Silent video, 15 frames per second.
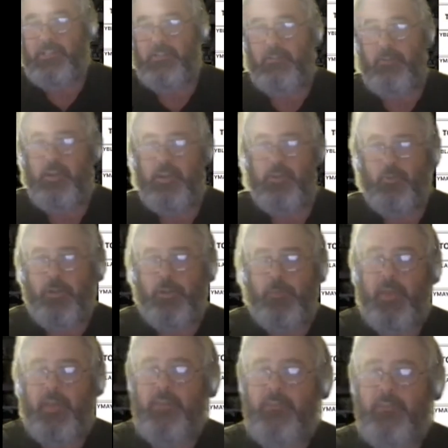and I talk
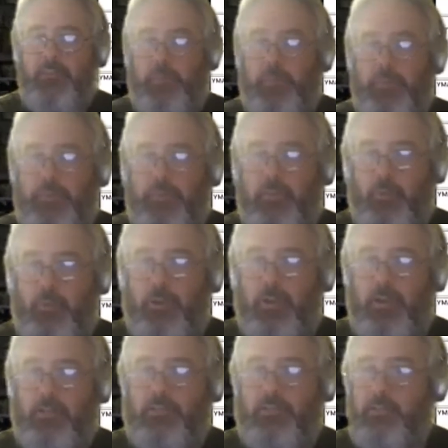about different bits of the
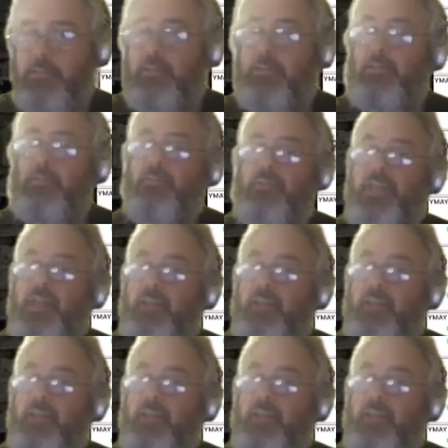product. We have